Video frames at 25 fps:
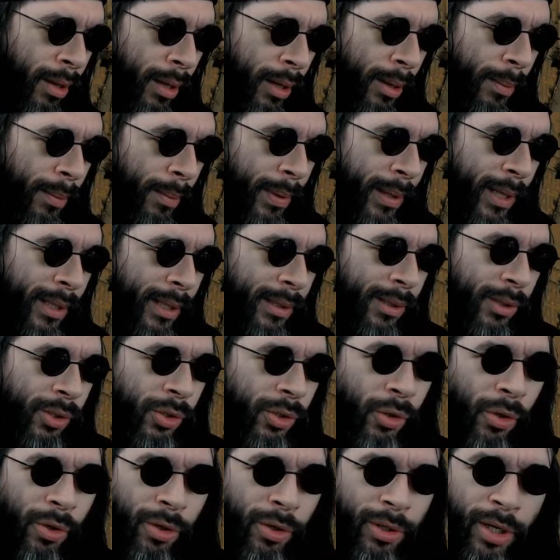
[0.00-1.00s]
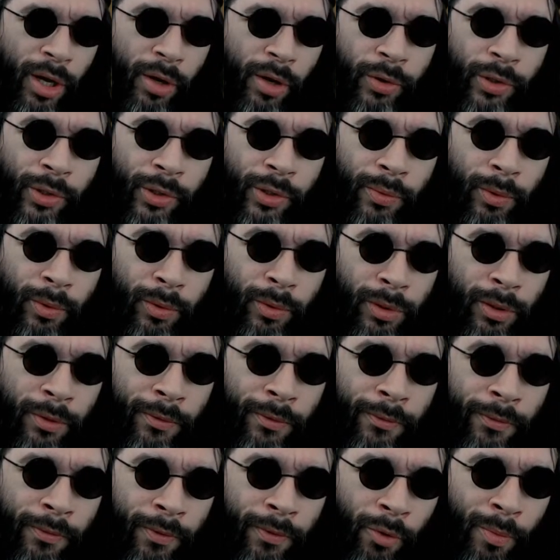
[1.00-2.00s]
But there's a strong cultural
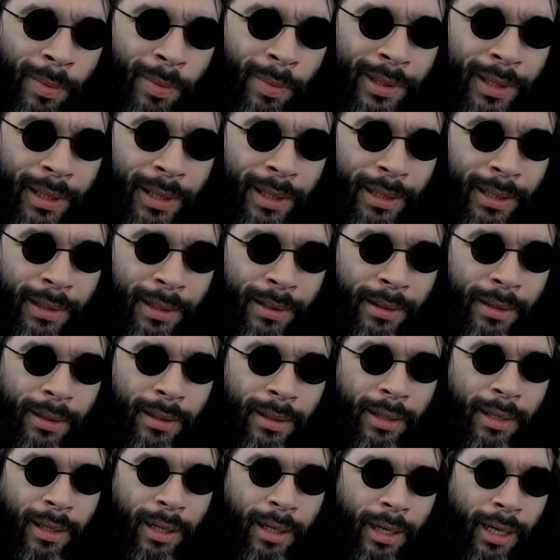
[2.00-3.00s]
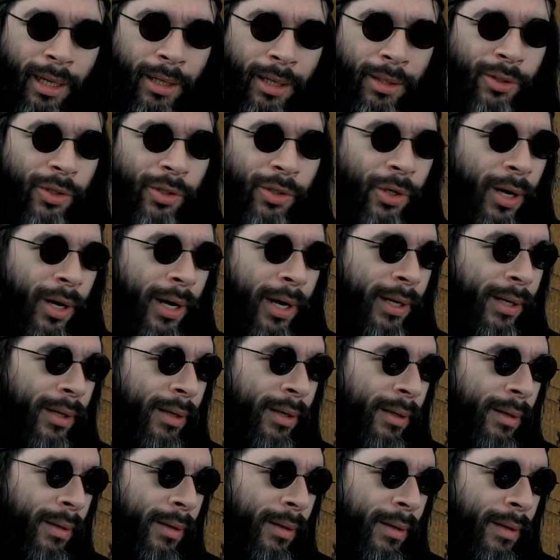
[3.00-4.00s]
conformity in China.